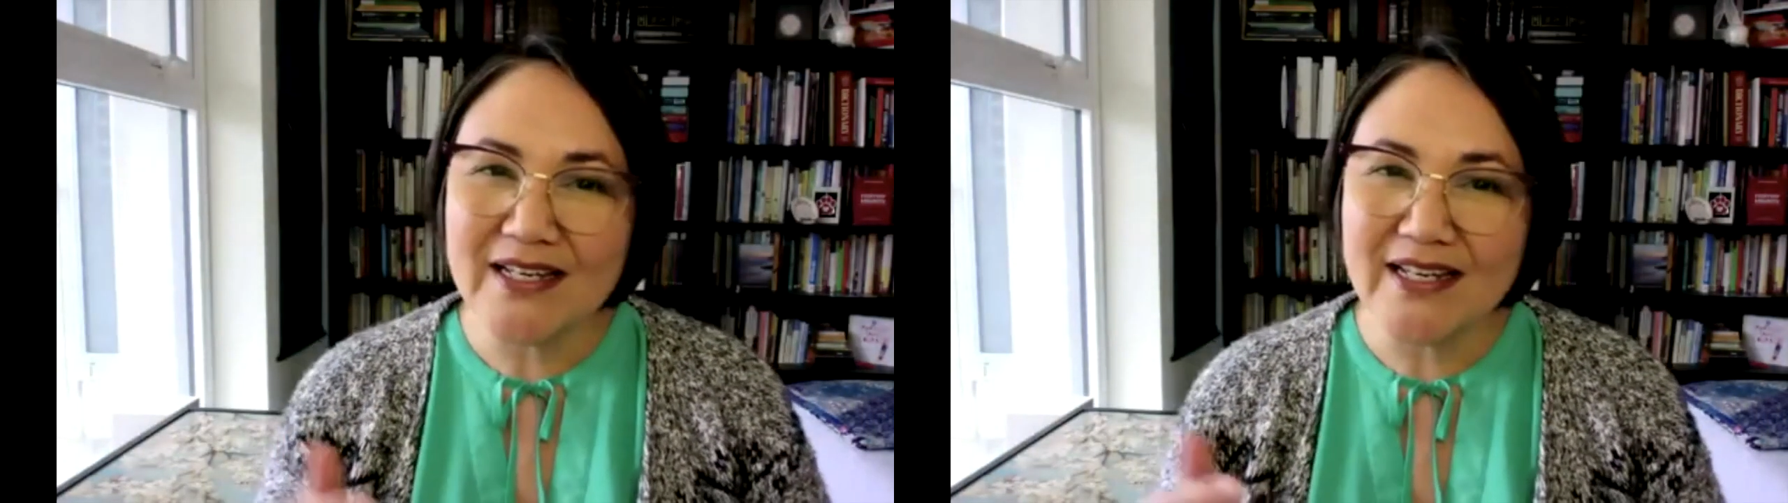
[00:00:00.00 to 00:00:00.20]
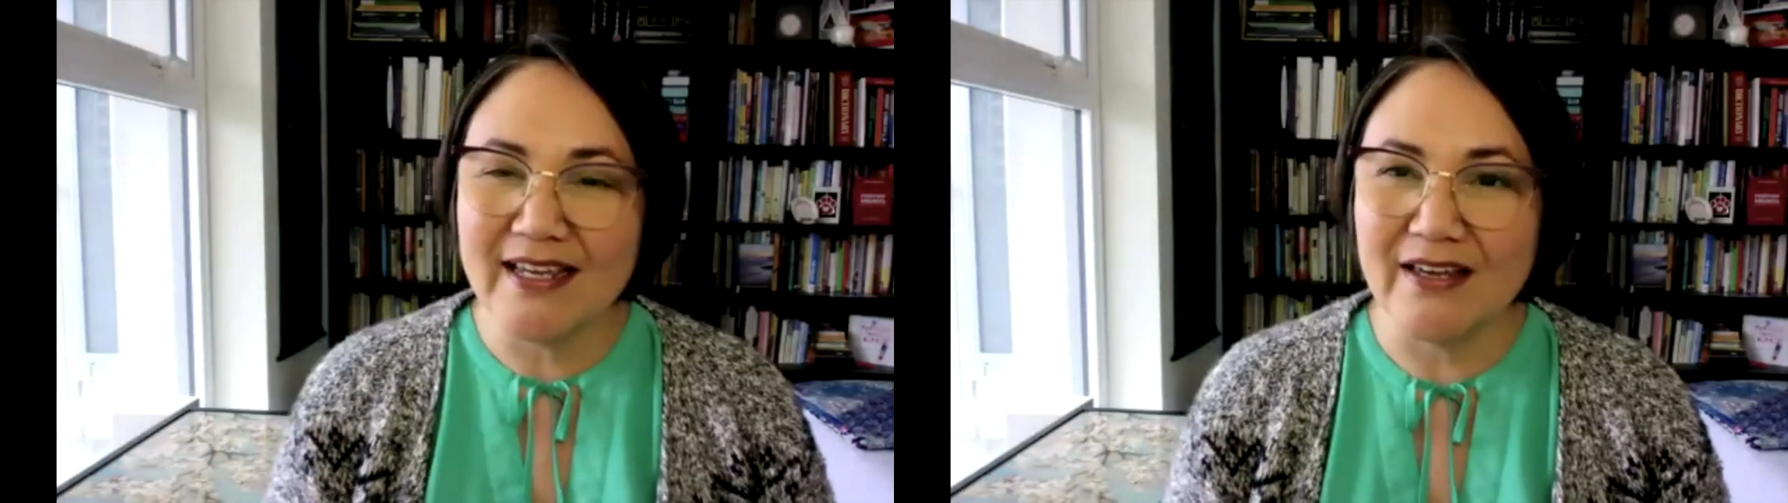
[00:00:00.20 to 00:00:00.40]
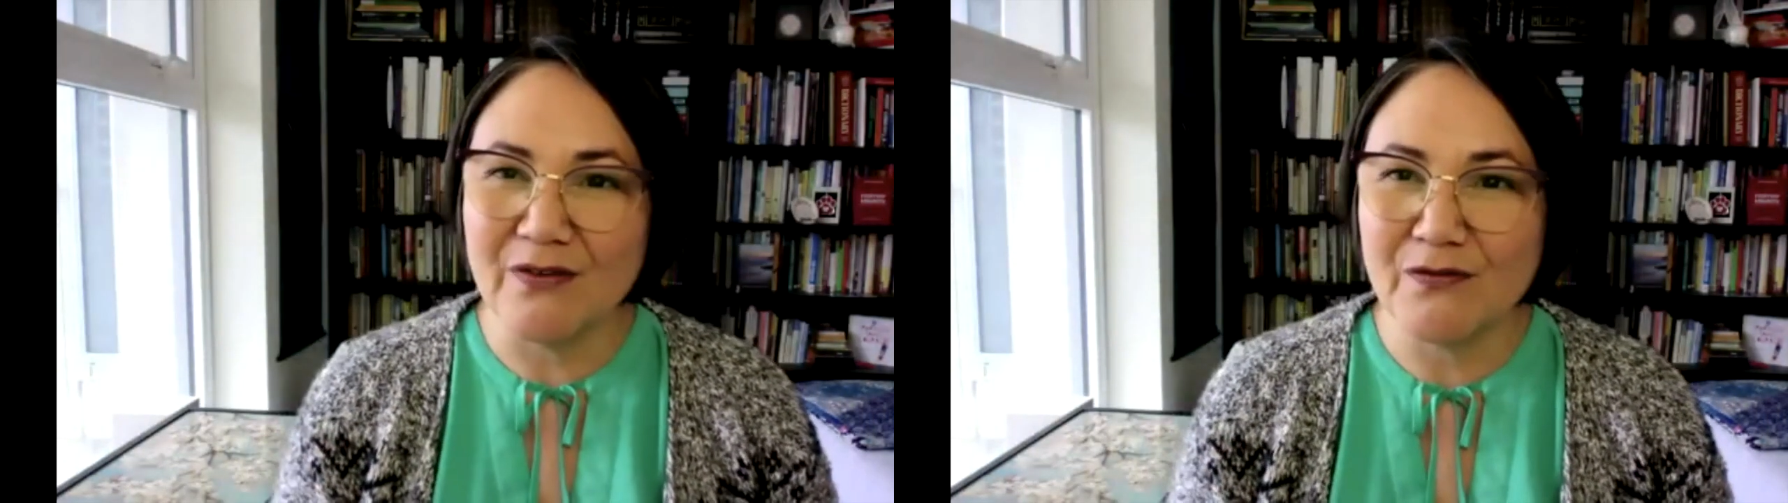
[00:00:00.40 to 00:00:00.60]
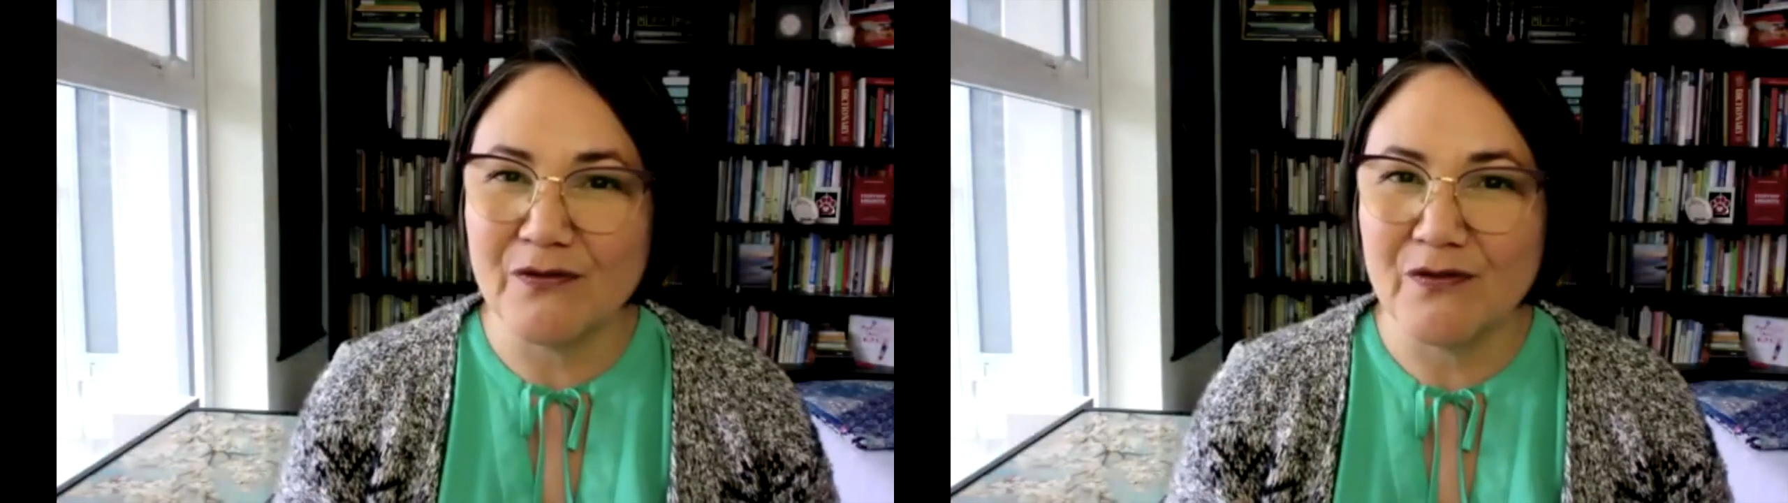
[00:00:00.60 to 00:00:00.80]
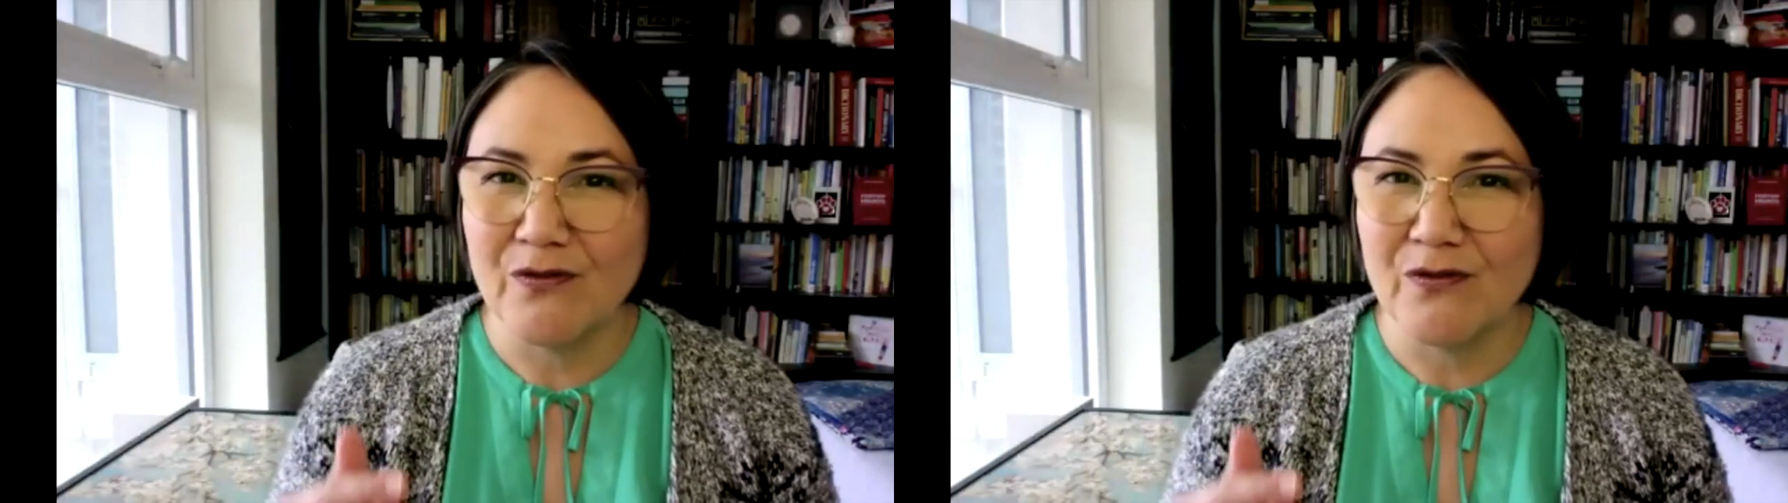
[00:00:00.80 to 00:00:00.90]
if